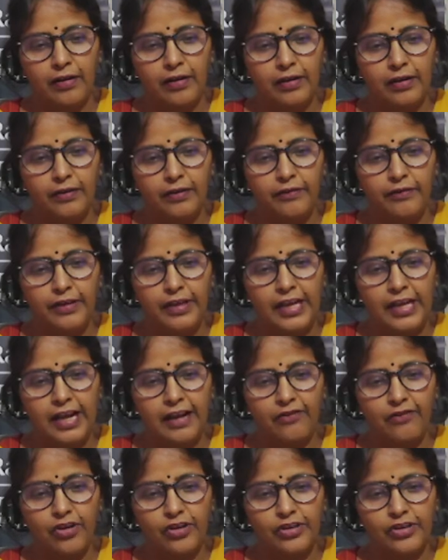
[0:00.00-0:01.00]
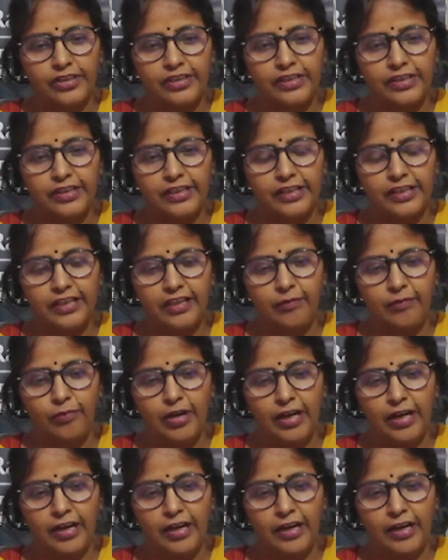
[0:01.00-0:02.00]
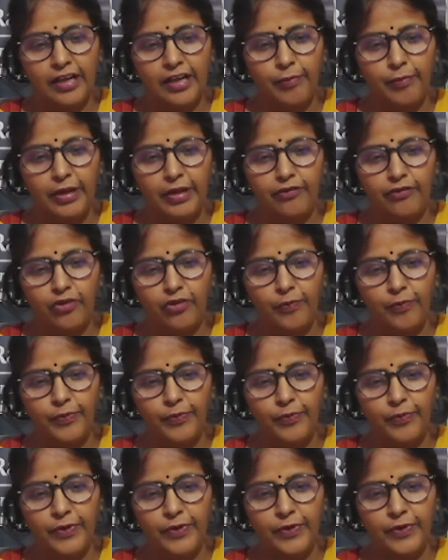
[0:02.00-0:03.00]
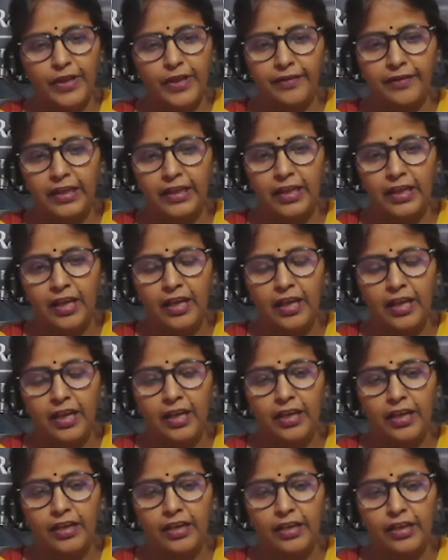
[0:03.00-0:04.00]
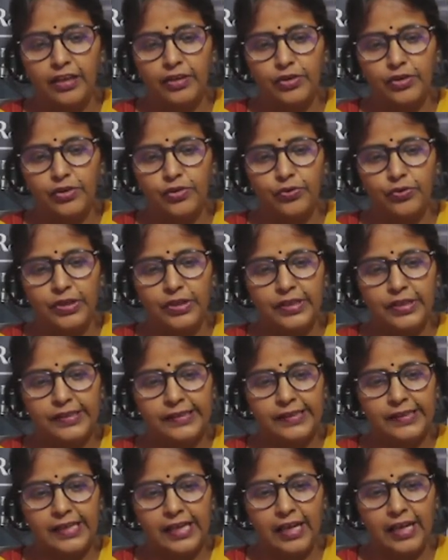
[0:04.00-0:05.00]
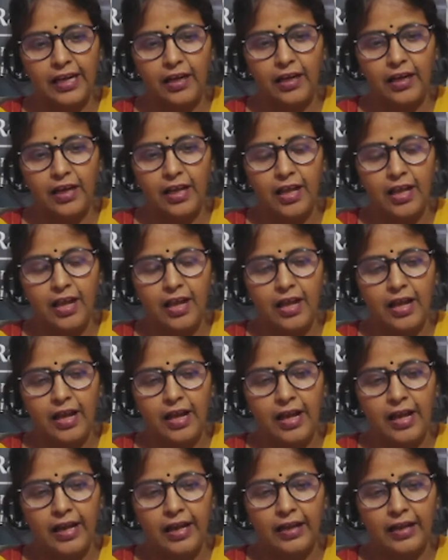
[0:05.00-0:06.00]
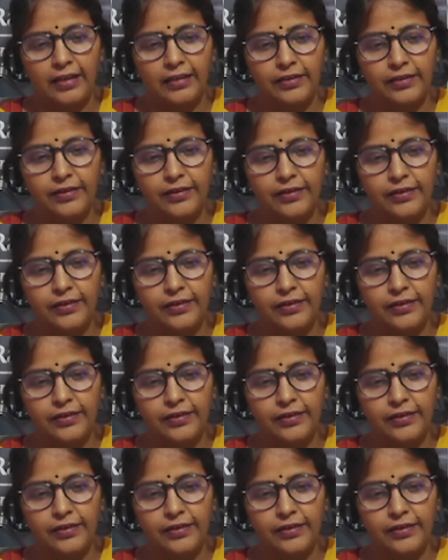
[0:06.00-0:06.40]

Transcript: we have oxygenated blood coming from the artery into this cell, and